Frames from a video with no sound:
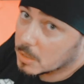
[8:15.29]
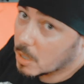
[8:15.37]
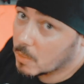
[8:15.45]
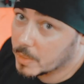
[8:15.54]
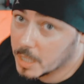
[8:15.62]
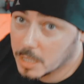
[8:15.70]

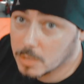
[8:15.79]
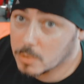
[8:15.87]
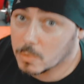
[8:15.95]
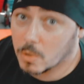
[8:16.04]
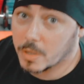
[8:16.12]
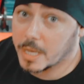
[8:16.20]
go in,
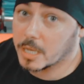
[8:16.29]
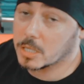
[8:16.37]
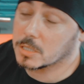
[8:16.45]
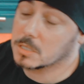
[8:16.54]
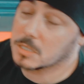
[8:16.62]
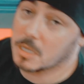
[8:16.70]
do all that
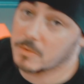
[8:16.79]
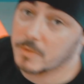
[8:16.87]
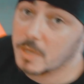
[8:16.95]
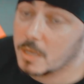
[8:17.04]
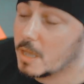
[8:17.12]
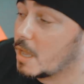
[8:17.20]
good stuff,
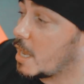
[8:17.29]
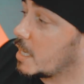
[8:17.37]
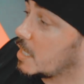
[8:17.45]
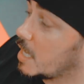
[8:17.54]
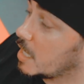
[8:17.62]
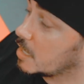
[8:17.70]

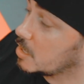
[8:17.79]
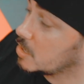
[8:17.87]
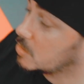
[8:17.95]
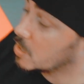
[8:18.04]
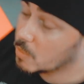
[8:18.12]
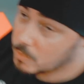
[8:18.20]
and then
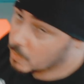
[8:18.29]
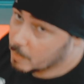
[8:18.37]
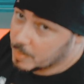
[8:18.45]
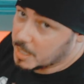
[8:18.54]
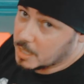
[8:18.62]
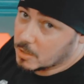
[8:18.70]
you don't
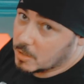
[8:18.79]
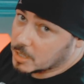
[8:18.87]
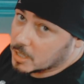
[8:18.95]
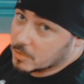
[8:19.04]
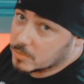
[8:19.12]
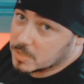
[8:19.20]
repeat on
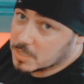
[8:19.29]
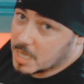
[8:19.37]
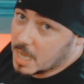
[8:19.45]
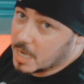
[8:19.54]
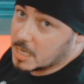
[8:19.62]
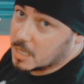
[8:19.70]
the other
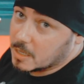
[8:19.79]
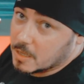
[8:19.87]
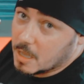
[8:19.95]
side.